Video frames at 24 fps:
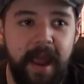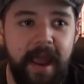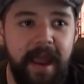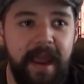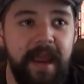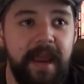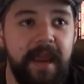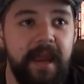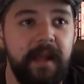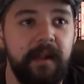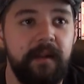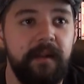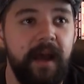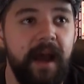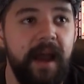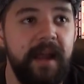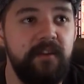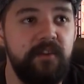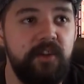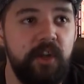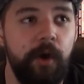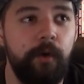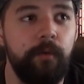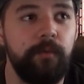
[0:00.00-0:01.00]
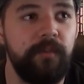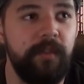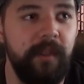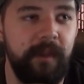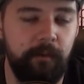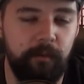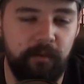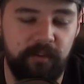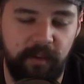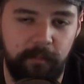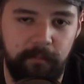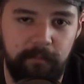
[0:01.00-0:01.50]
and I don't
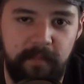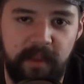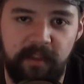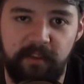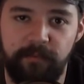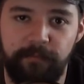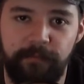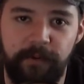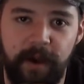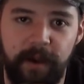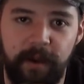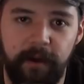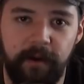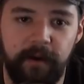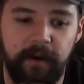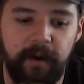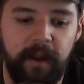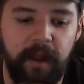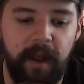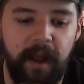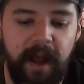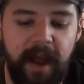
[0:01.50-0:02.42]
think it was a misfire.